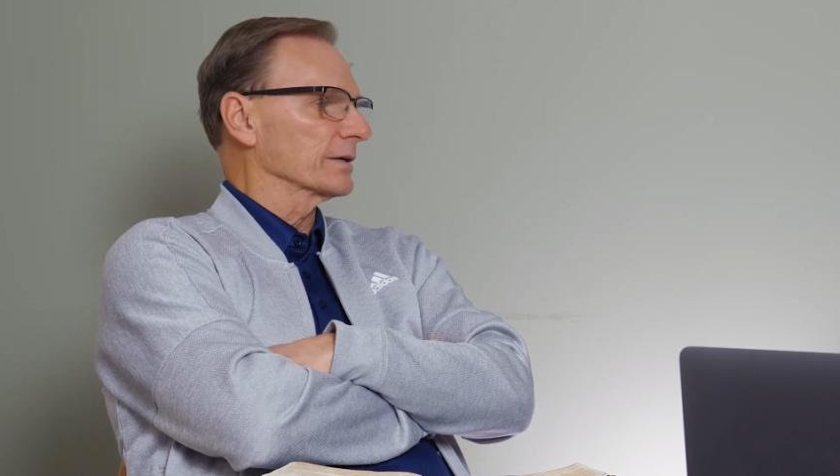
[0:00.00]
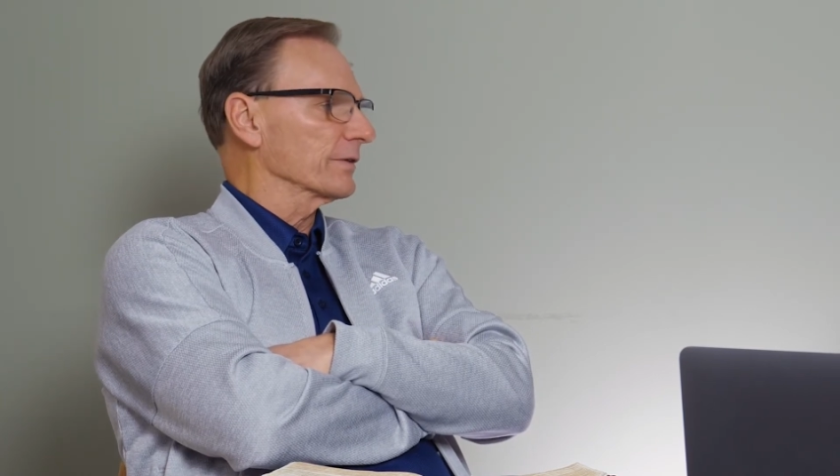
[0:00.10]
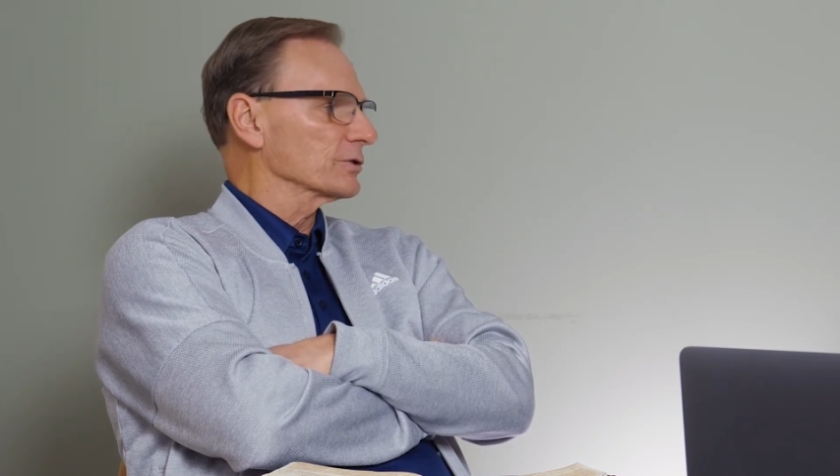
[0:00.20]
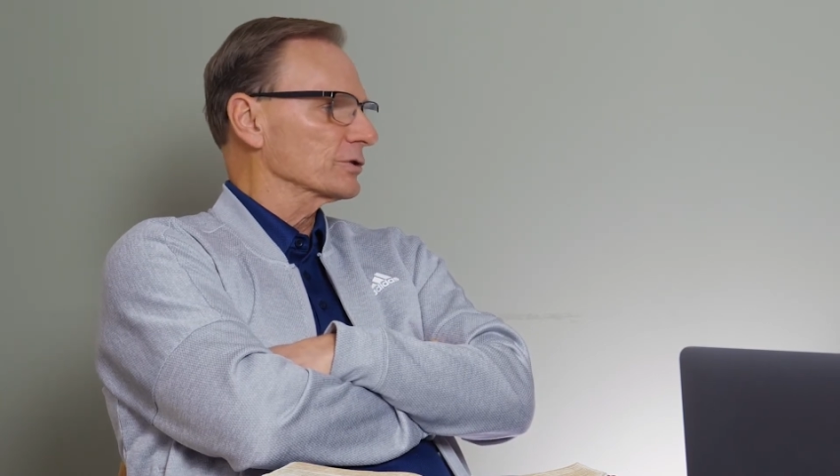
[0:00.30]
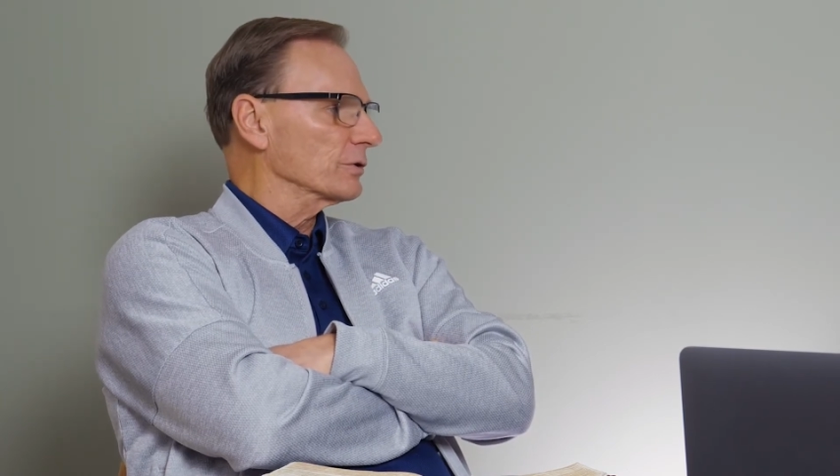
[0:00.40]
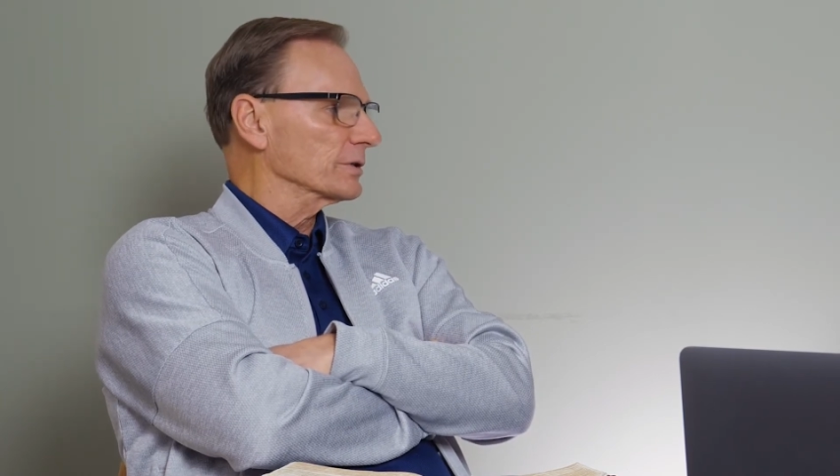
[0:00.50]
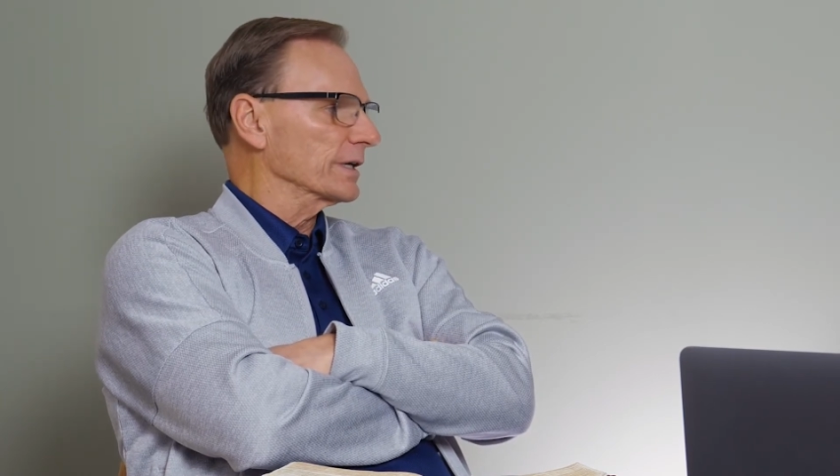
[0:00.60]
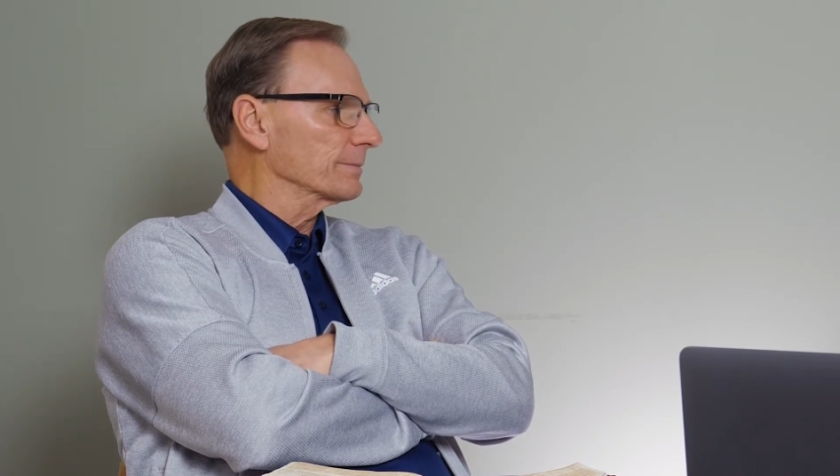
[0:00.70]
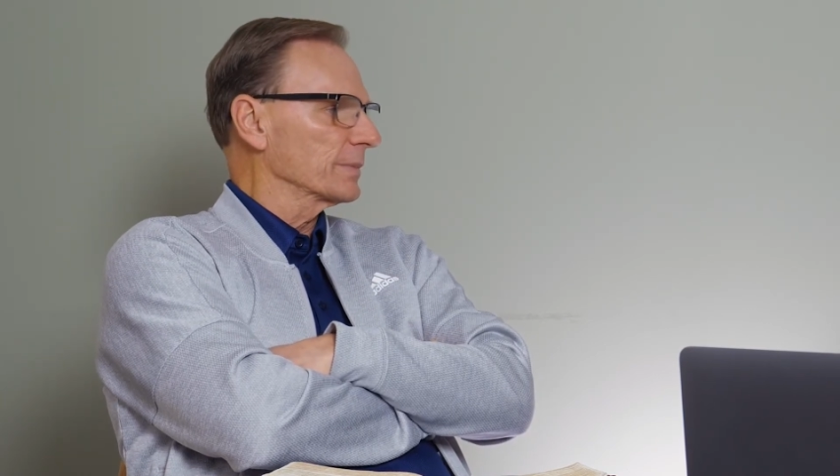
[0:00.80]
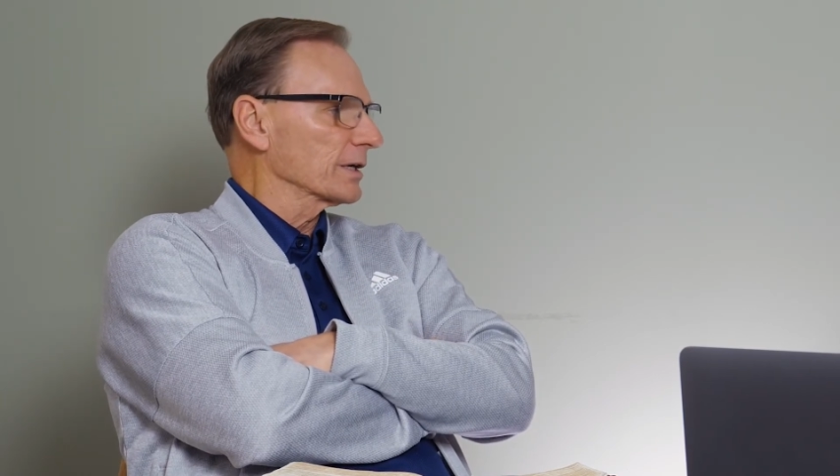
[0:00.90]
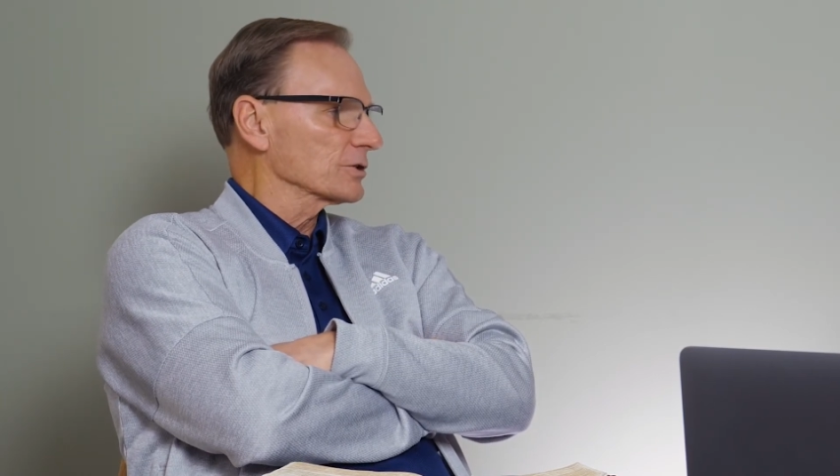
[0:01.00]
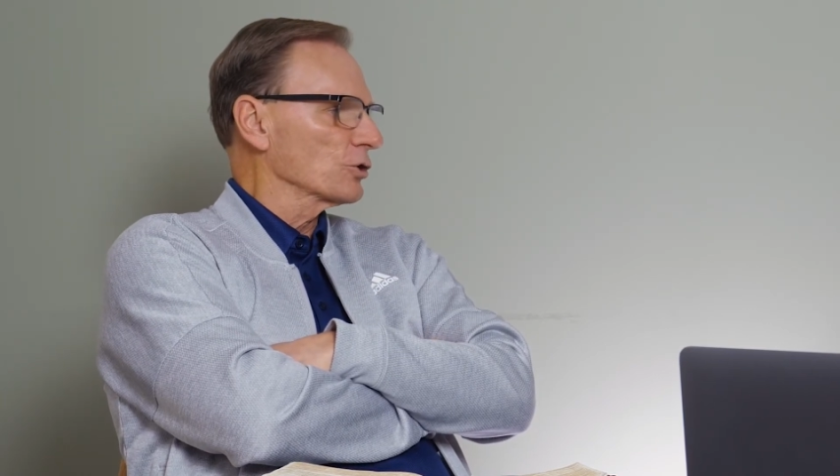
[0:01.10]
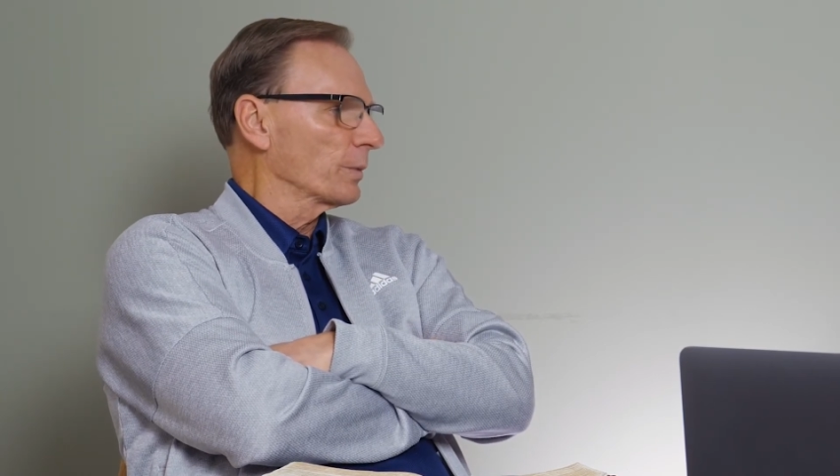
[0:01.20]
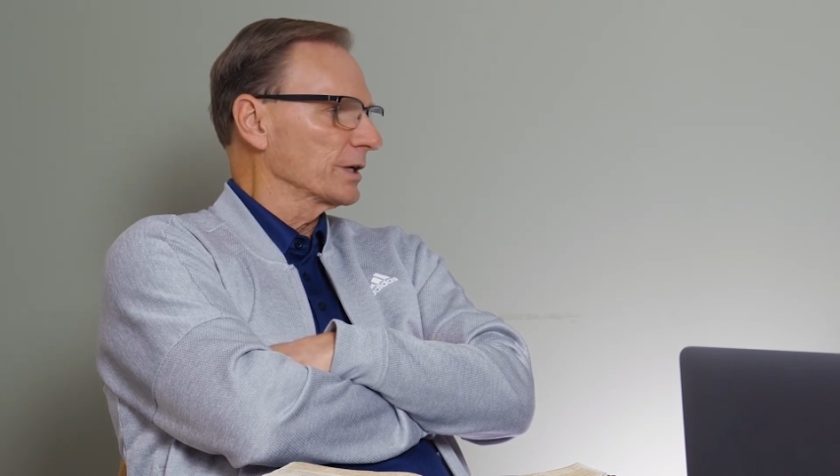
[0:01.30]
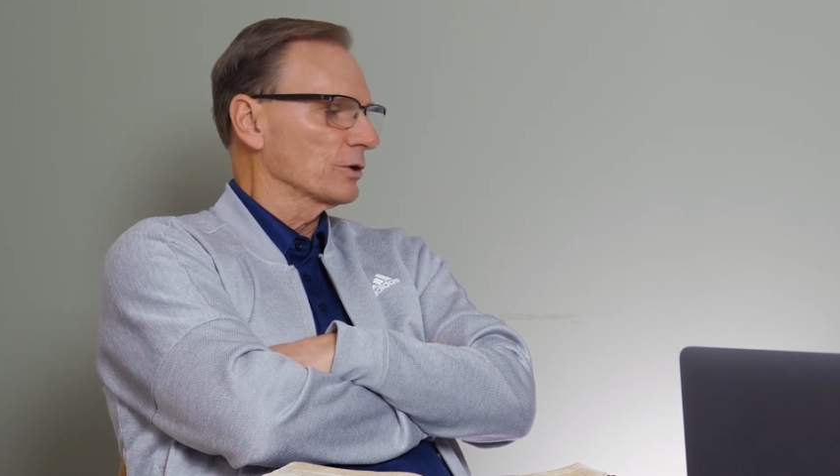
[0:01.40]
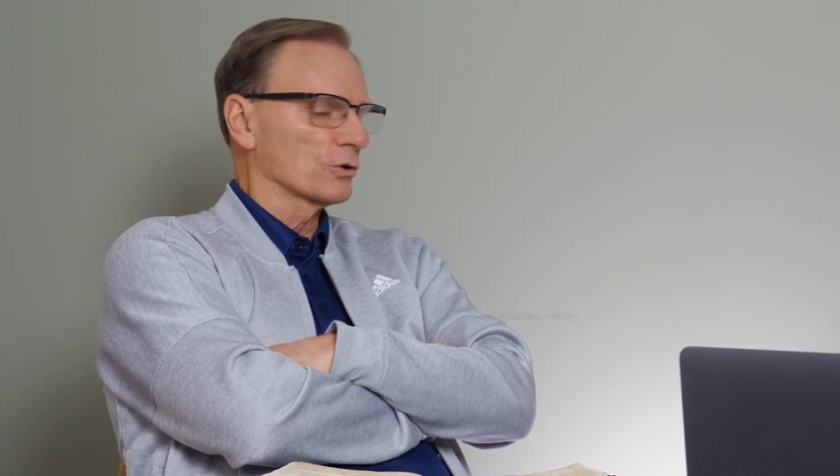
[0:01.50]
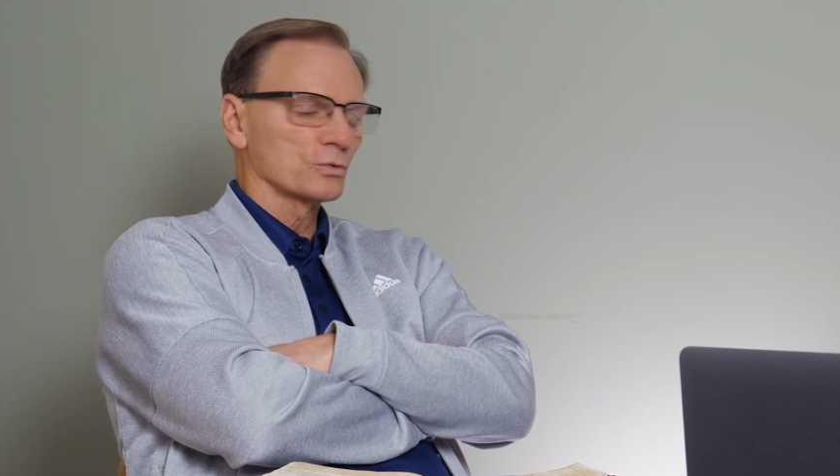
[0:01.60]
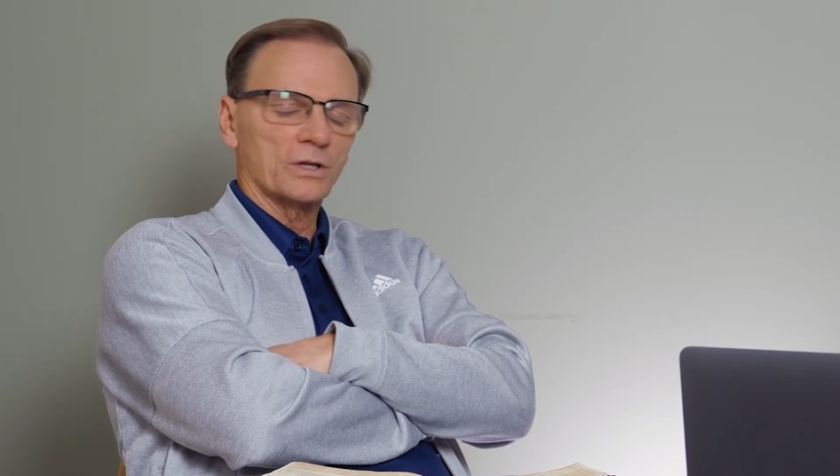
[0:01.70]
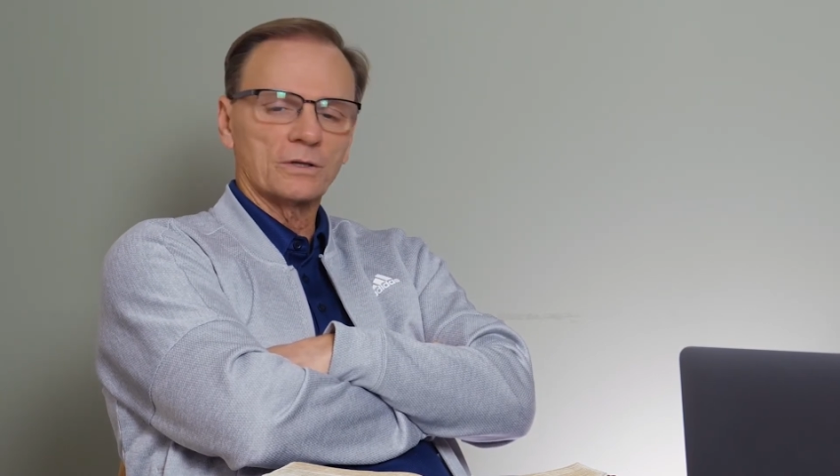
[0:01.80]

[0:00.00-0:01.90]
of uncertainty because nobody knows what